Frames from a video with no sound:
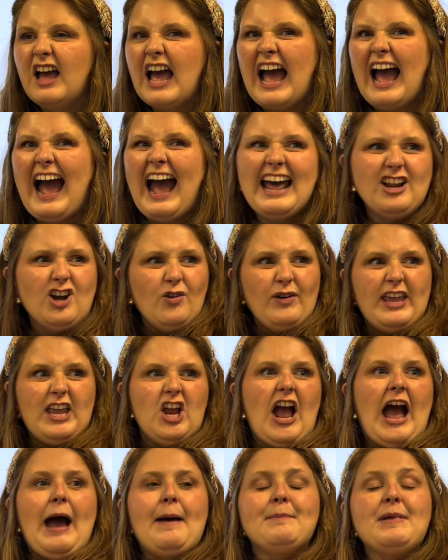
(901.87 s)

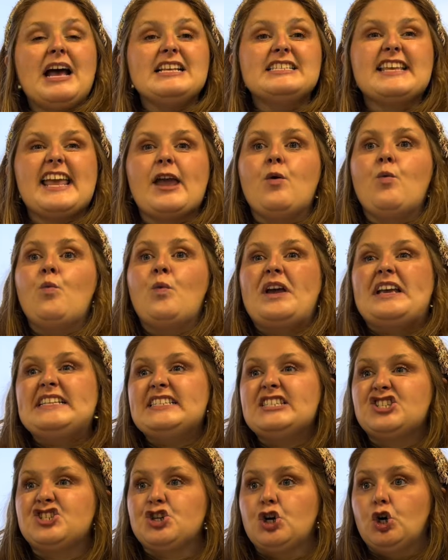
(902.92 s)
I'm not saying
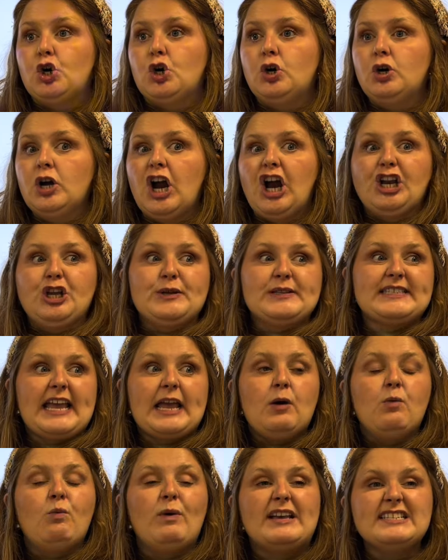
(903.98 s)
whistle. Are you
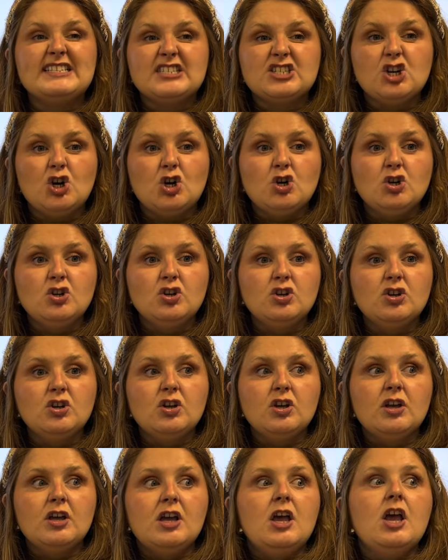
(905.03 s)
saying whistle?
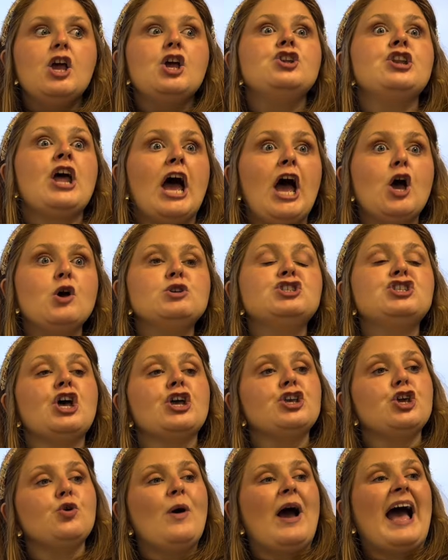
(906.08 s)
No, so
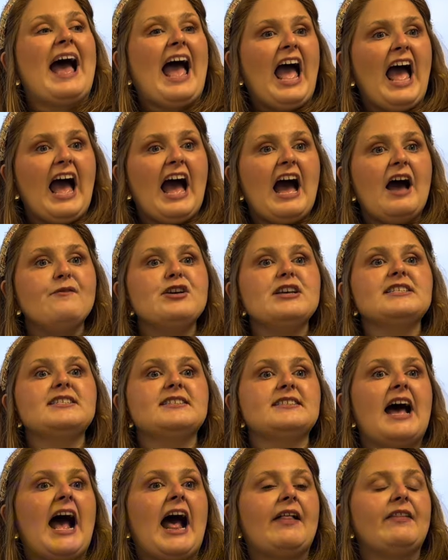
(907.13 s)
you have a
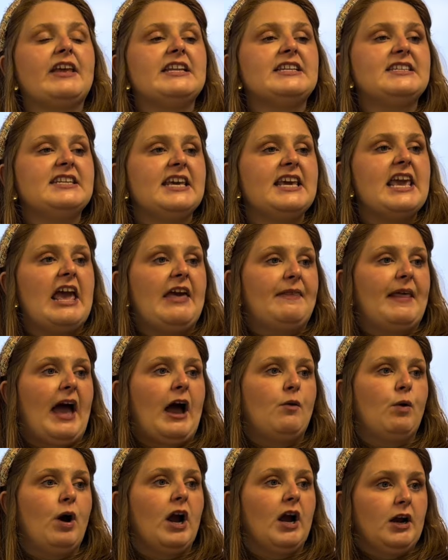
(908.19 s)
silent T in that
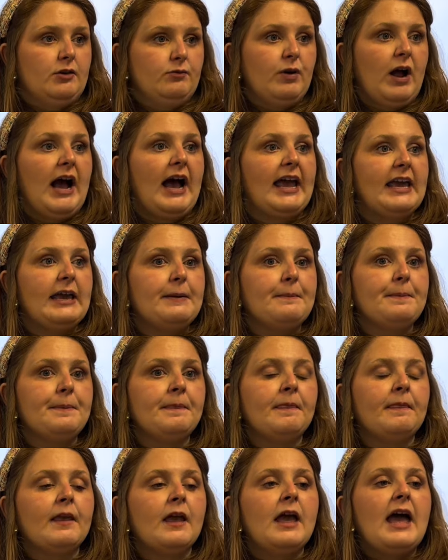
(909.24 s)
word, right?
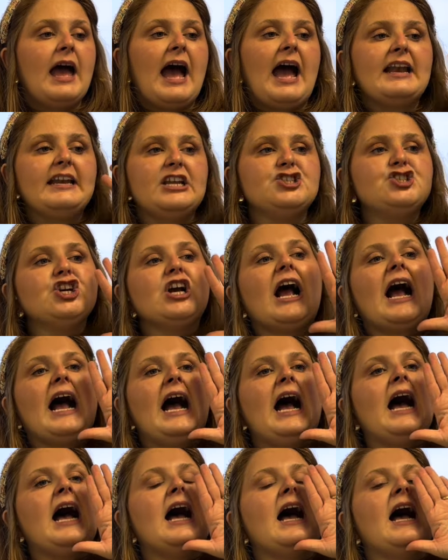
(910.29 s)
I need your
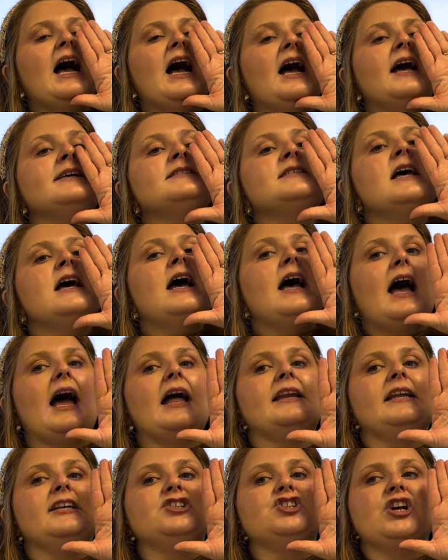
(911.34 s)
eyes. I
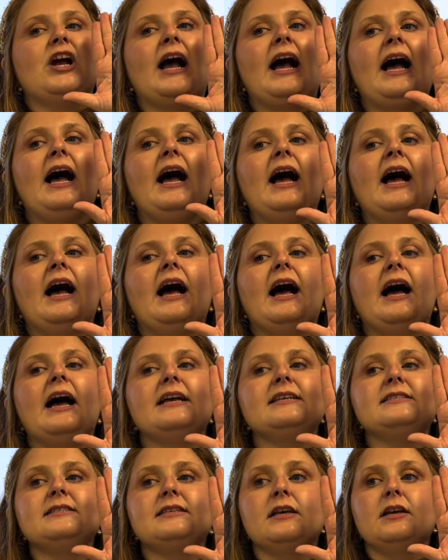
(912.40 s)
need your eyes.